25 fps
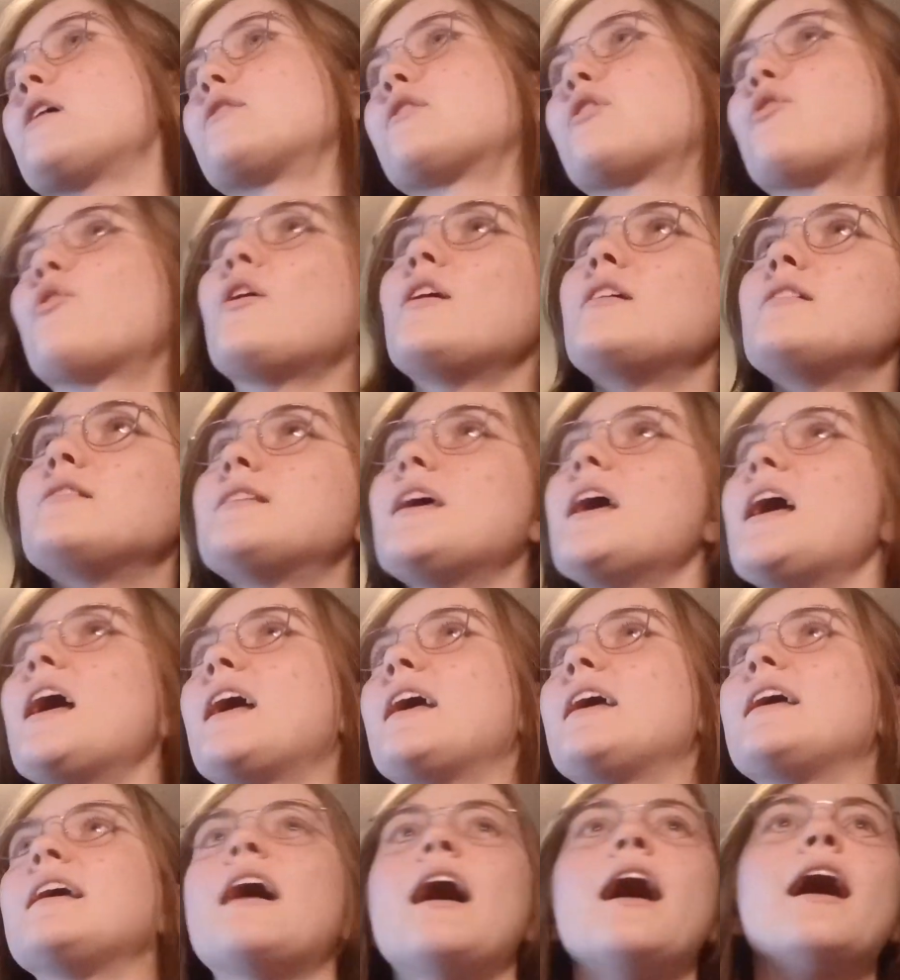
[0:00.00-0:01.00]
a great
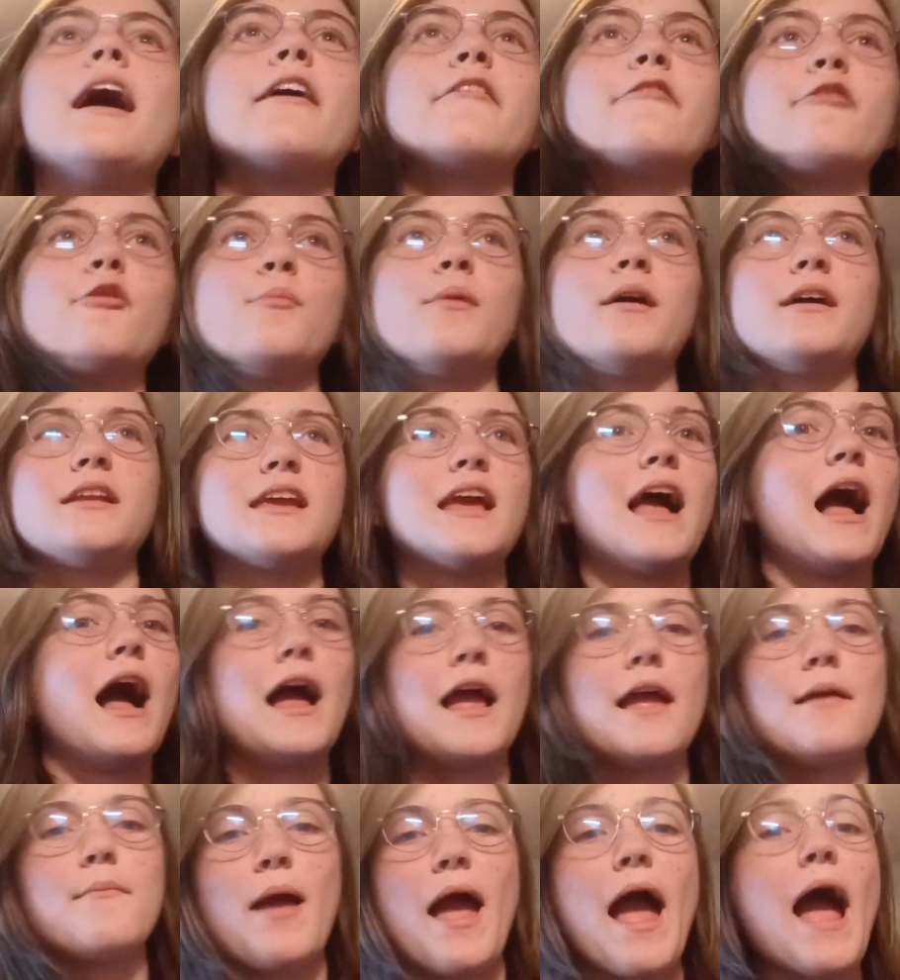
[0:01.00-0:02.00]
day, hi everybody,
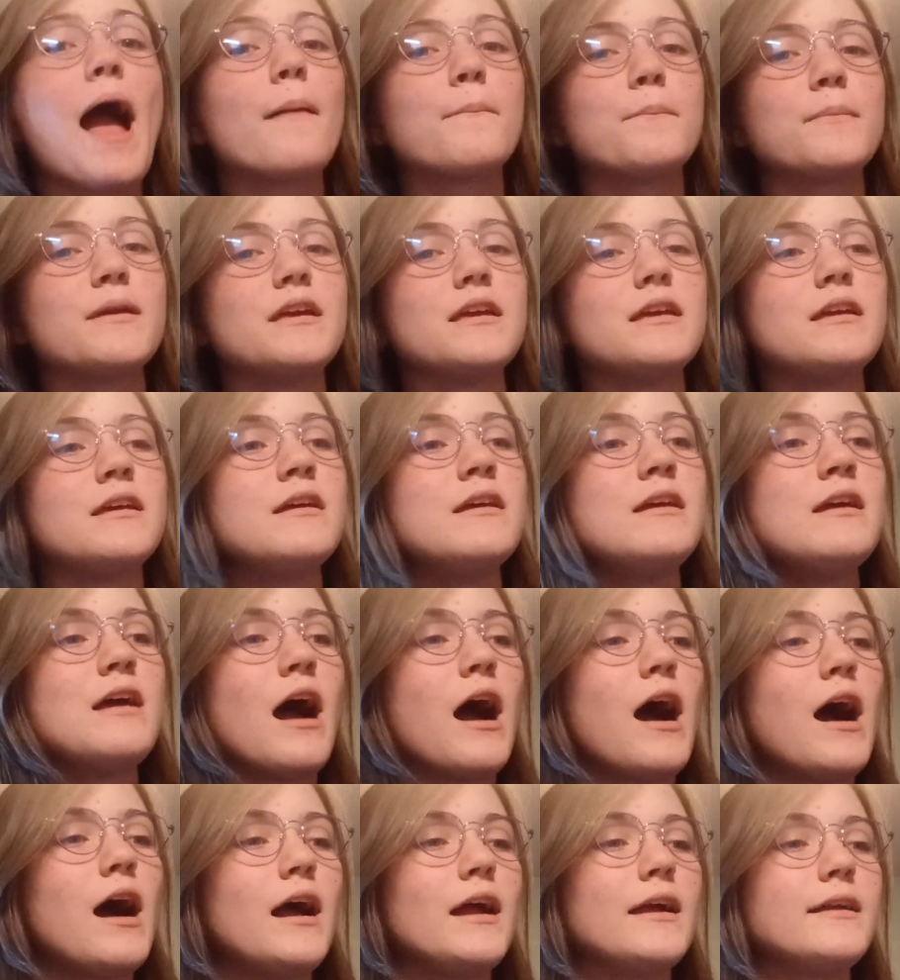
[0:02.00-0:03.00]
I'm happy,
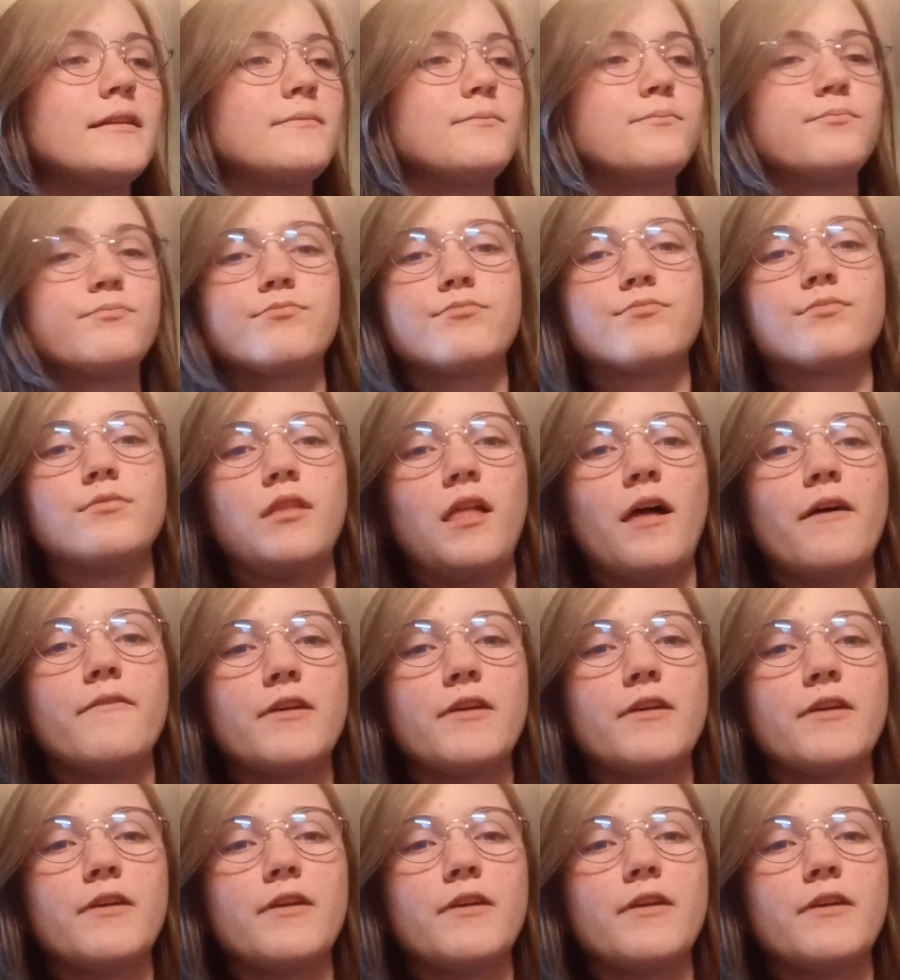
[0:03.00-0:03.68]
I love